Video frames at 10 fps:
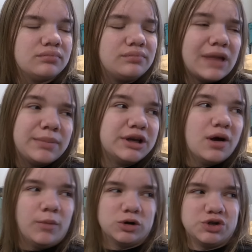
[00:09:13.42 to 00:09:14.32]
Maybe
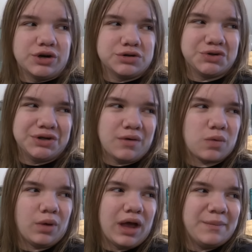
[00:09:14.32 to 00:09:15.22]
no more trick-or-treaters
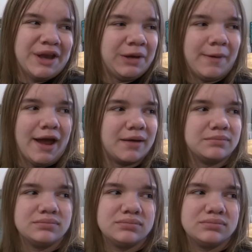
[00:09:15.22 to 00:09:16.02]
will come anyway.